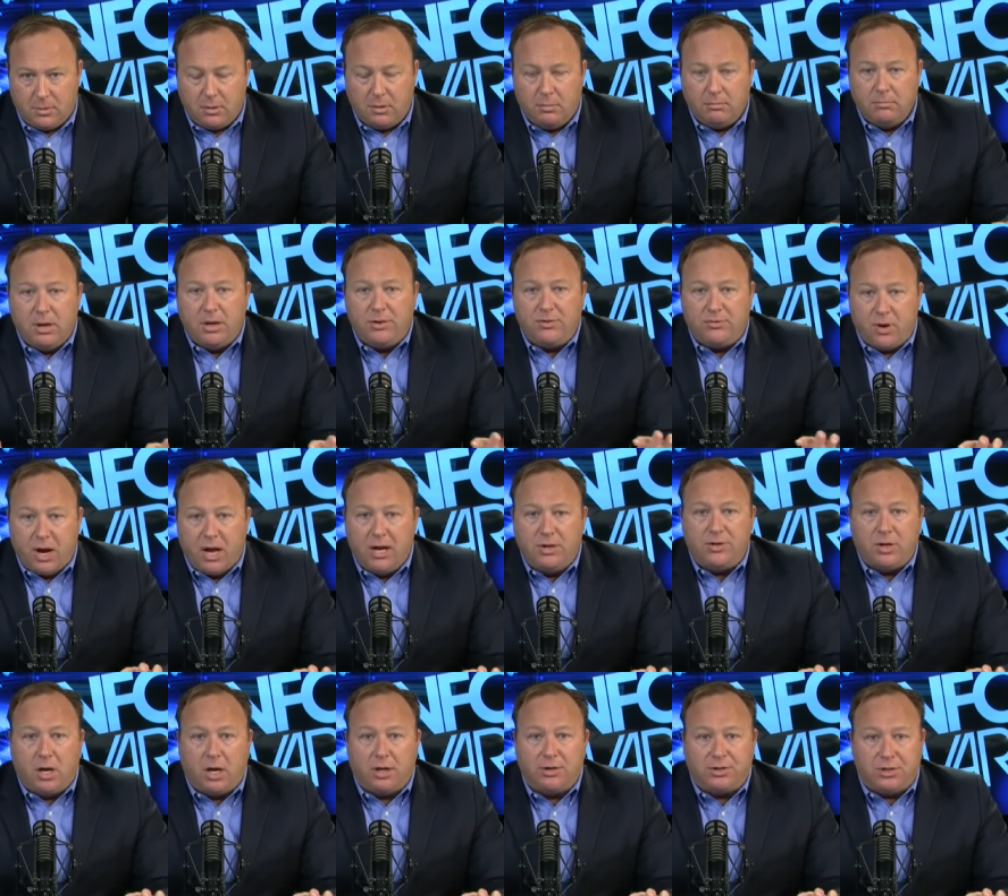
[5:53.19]
But
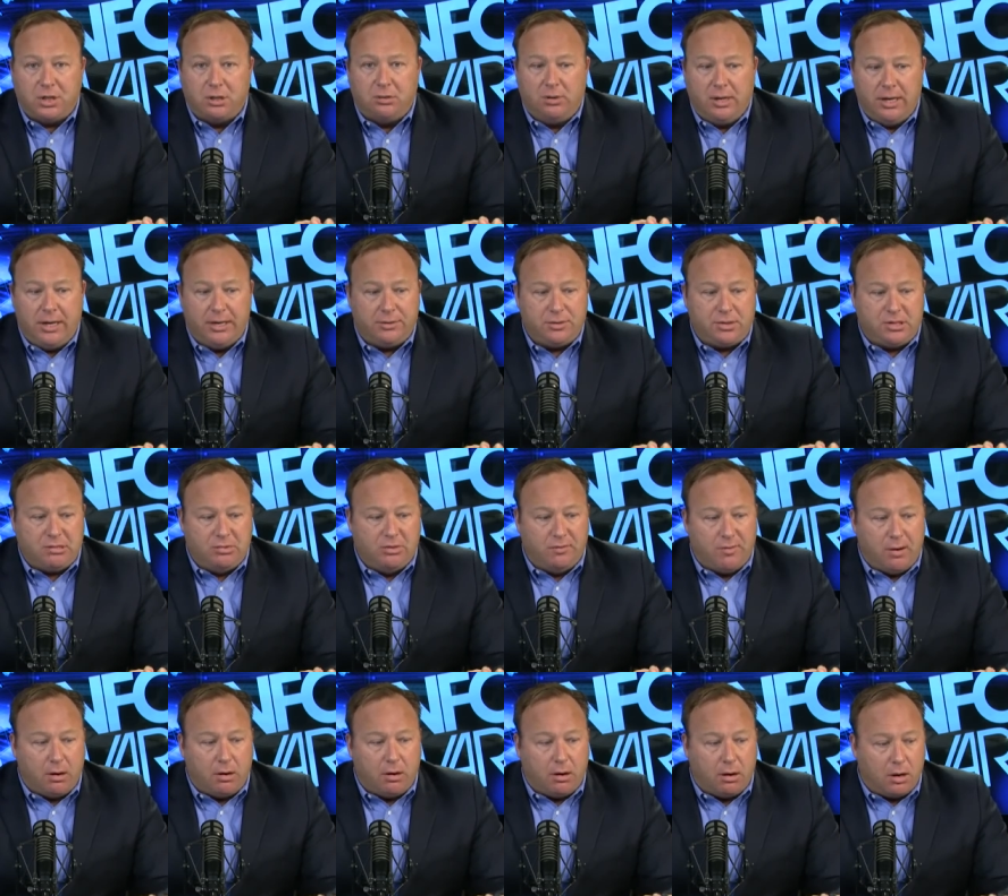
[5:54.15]
Drudge also linked to some of
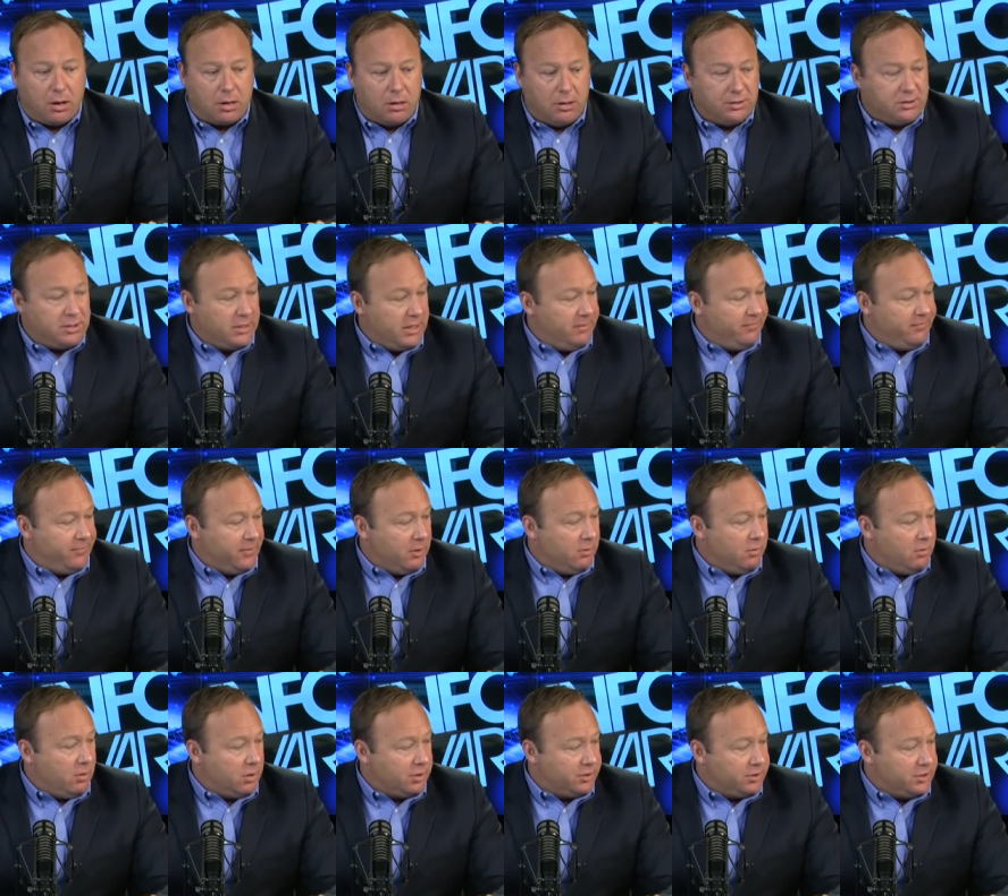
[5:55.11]
our articles at
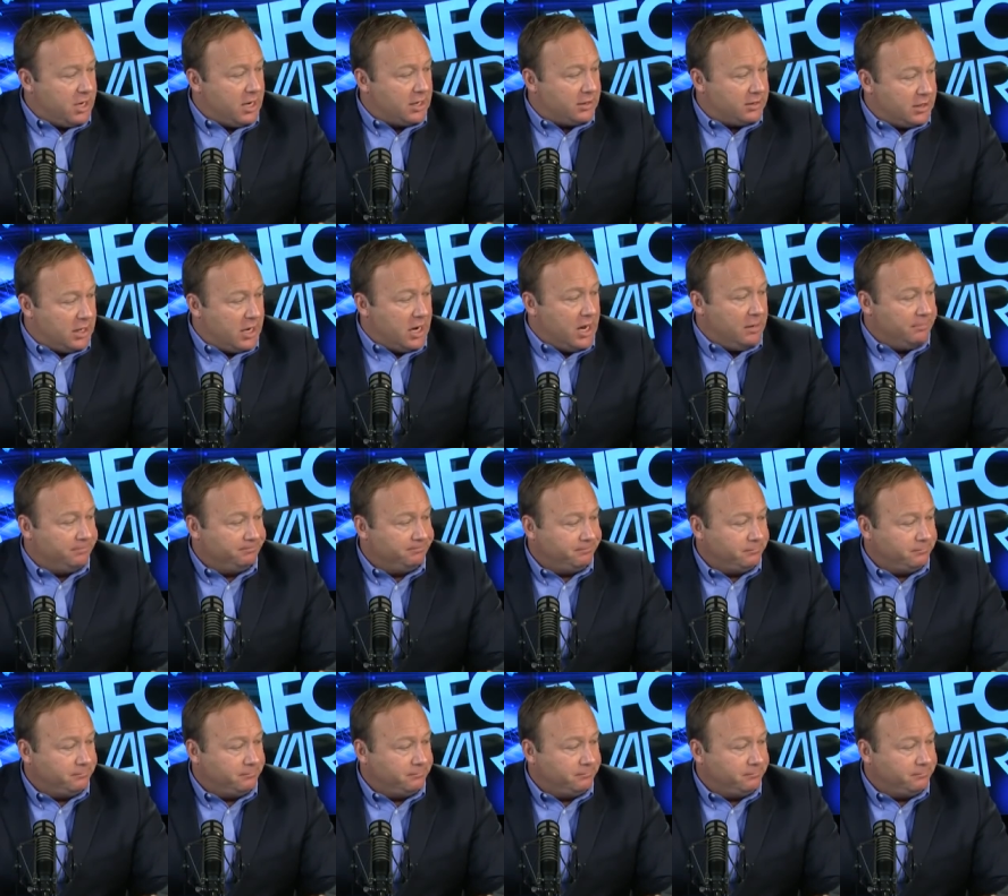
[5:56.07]
Infowars.com.